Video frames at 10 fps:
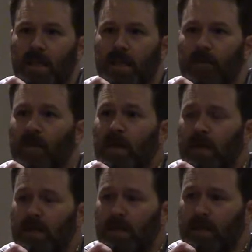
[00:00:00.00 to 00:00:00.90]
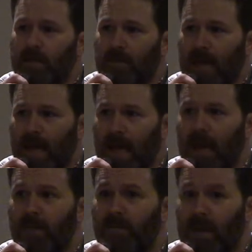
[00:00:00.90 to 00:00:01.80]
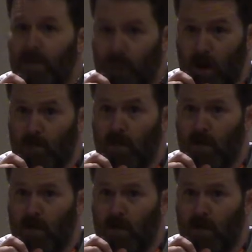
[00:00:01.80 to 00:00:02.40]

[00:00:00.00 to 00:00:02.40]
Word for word: the ability to behave in public